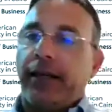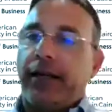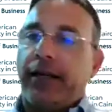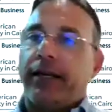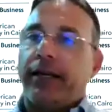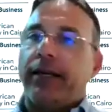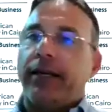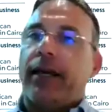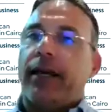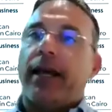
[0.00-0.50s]

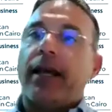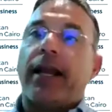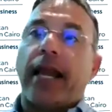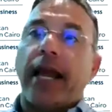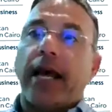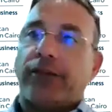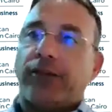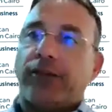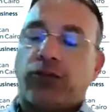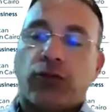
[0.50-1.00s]
in a
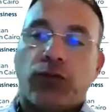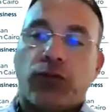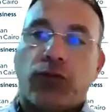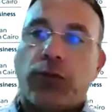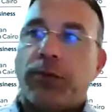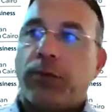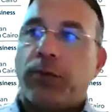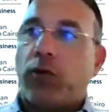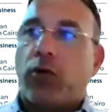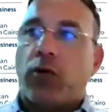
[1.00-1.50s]

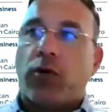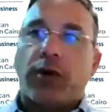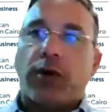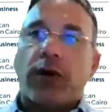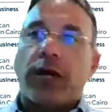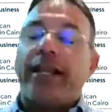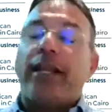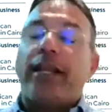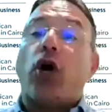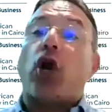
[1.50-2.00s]
classroom
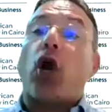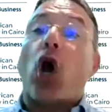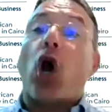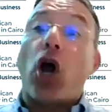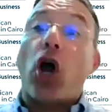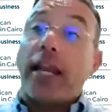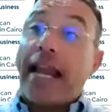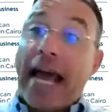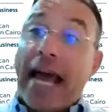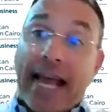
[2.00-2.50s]
or in an
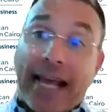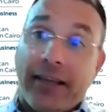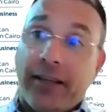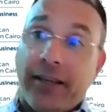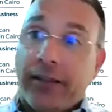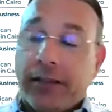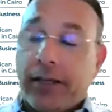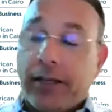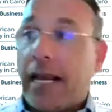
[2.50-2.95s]
online